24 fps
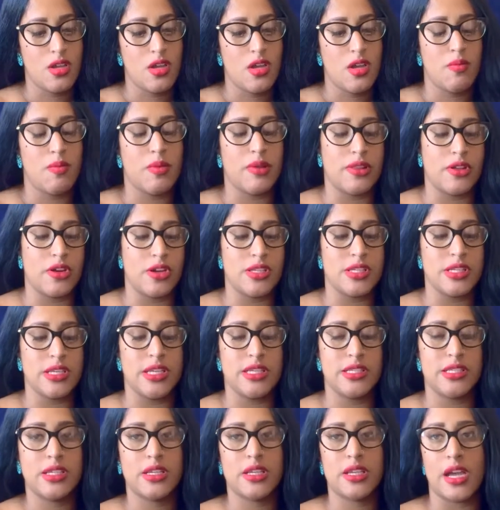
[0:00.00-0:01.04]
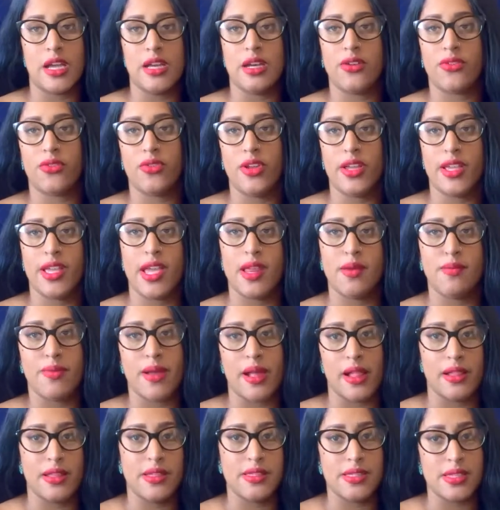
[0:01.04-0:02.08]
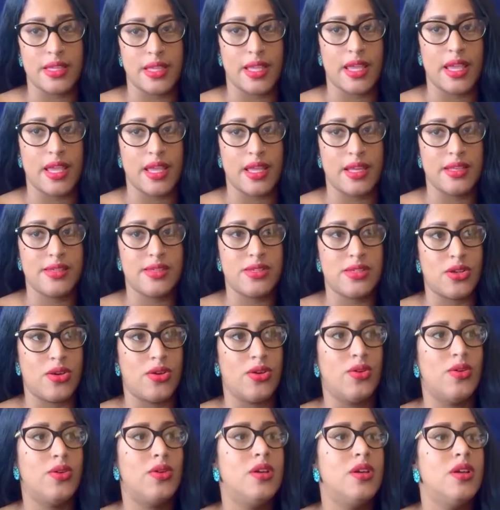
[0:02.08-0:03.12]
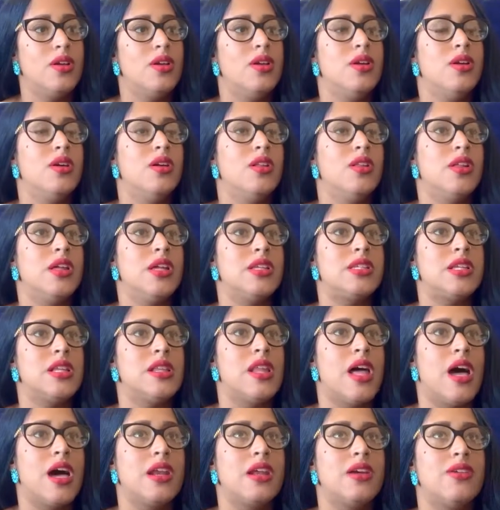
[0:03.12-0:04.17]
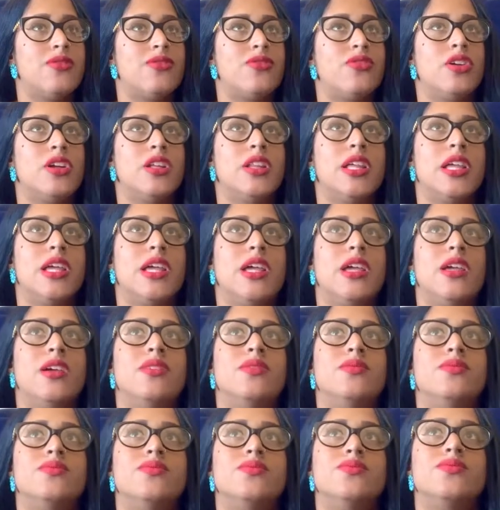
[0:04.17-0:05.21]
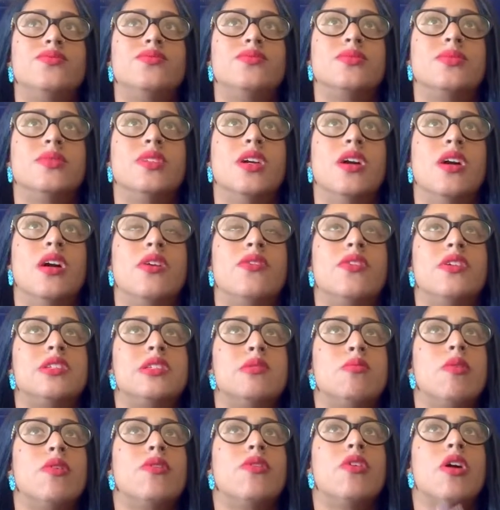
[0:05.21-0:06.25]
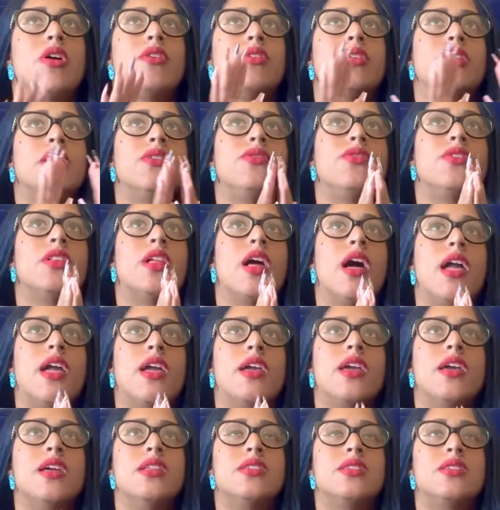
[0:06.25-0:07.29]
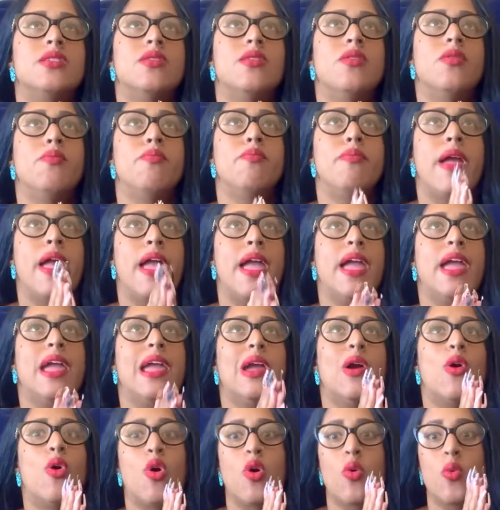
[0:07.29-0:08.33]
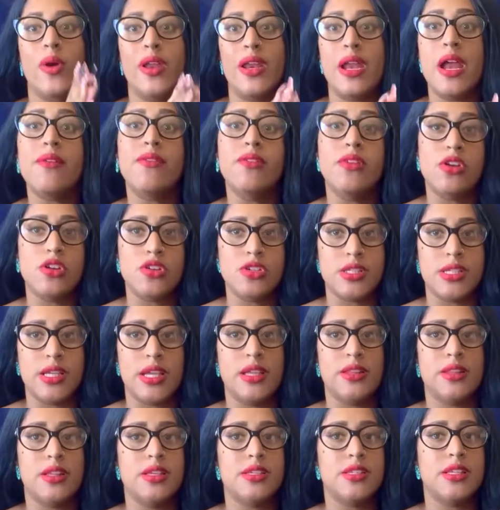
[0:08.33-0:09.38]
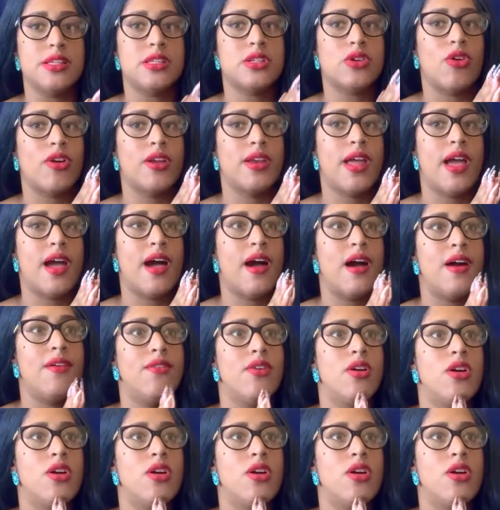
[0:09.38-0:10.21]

But there is a need to kind of regain balance again. So it's a lot of really, for some of you, I really feel like it's May or whenever you're seeing this, it's going to have